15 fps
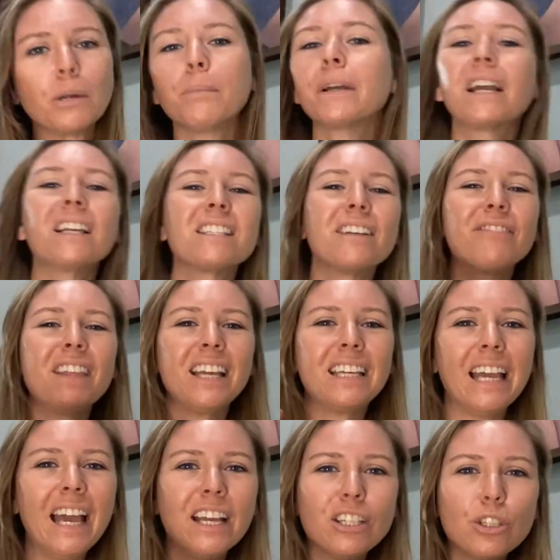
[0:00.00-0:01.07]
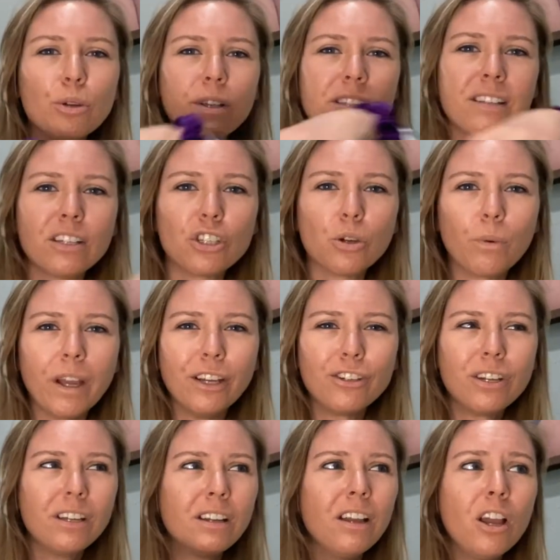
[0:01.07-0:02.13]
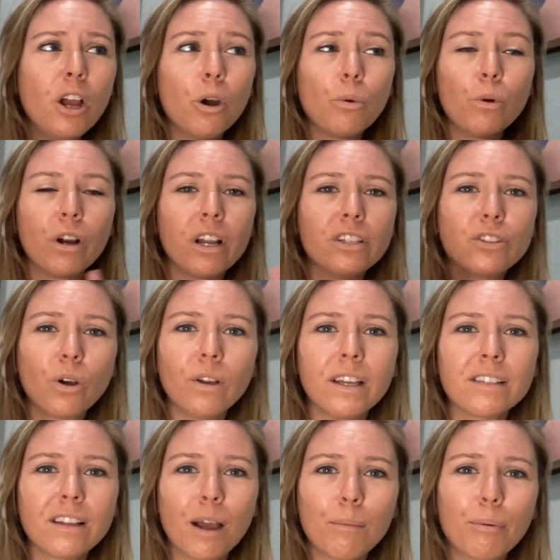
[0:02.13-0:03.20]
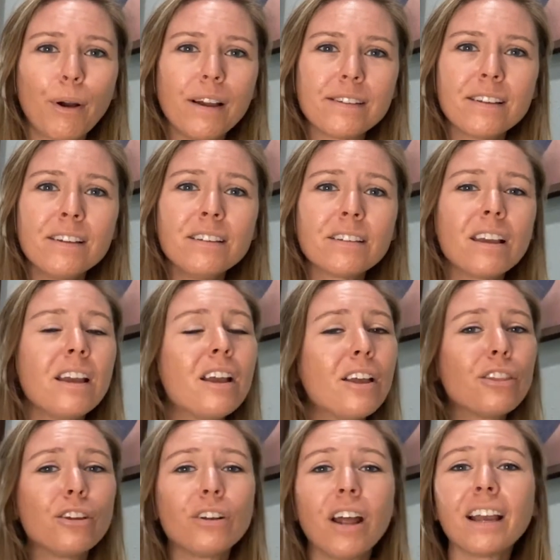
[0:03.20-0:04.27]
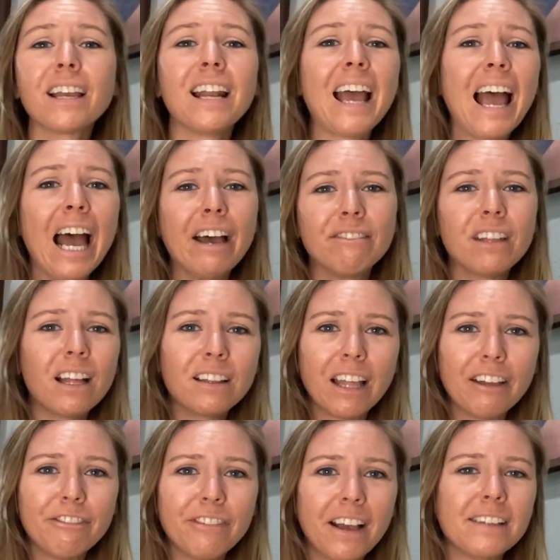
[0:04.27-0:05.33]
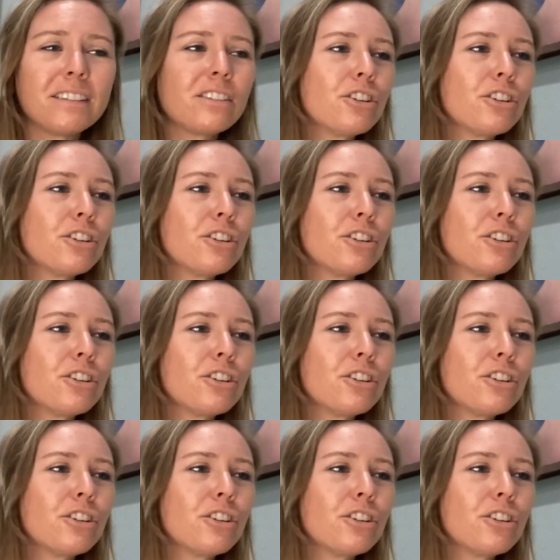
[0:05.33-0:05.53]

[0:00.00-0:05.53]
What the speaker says: because if they get into a situation where an adult is not present, they're not gonna have that life vest.